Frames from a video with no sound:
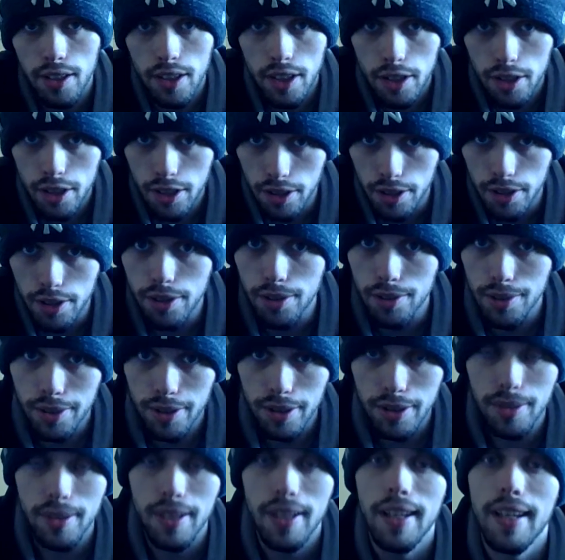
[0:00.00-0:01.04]

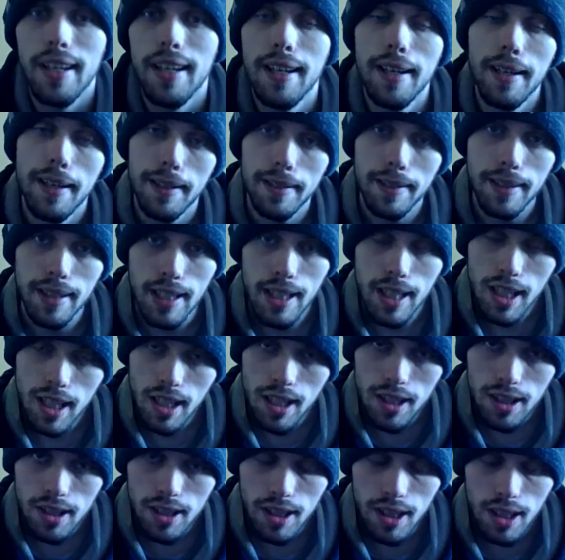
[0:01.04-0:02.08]
You're
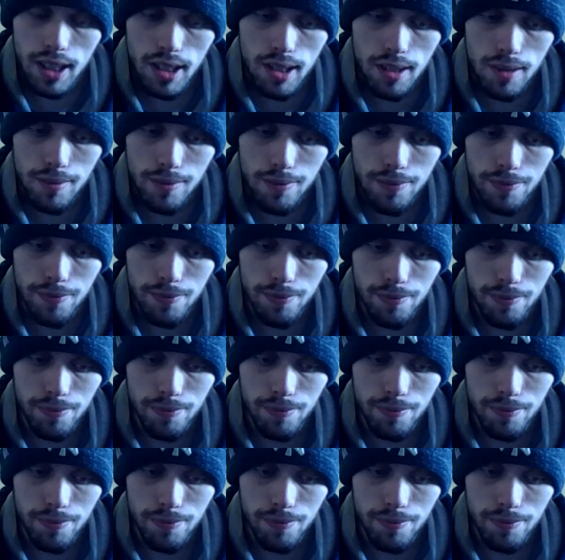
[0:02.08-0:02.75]
the